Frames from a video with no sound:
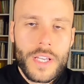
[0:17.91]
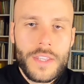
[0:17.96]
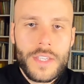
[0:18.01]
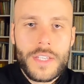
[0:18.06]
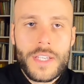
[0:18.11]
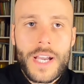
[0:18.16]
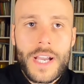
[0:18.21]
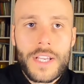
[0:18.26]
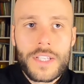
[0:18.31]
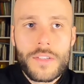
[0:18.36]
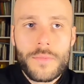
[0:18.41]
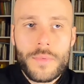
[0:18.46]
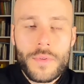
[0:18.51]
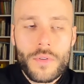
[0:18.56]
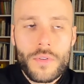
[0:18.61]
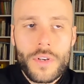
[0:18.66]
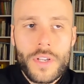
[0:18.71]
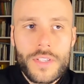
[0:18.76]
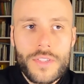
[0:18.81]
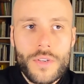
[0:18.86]
and the Diocese of
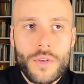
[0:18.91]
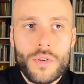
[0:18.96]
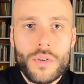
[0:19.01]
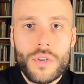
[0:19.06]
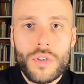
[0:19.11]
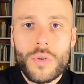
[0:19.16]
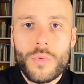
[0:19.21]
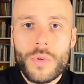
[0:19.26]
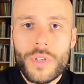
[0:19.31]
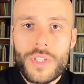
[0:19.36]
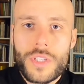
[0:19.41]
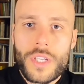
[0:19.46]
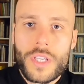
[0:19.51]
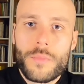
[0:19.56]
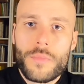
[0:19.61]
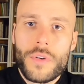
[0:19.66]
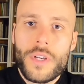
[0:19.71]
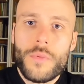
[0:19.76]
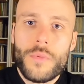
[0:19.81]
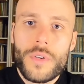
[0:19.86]
Peoria as a whole would celebrate